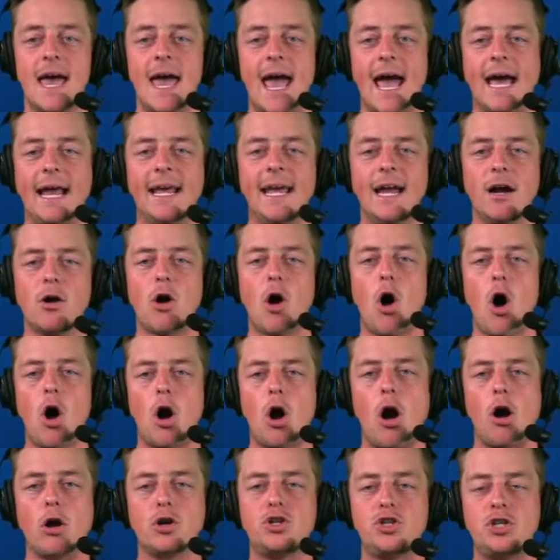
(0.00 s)
And here are
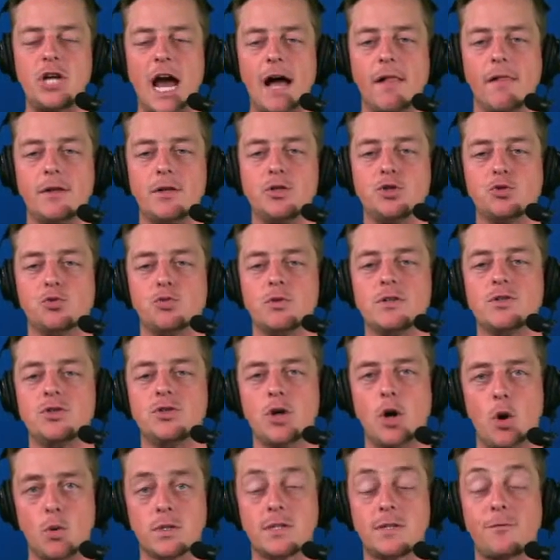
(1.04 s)
our challenge
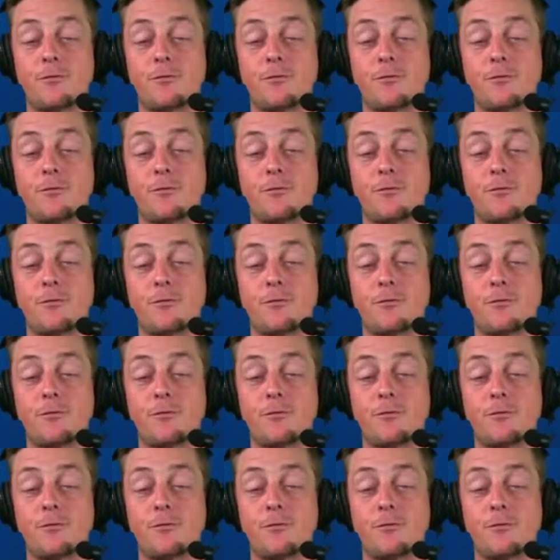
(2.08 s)
results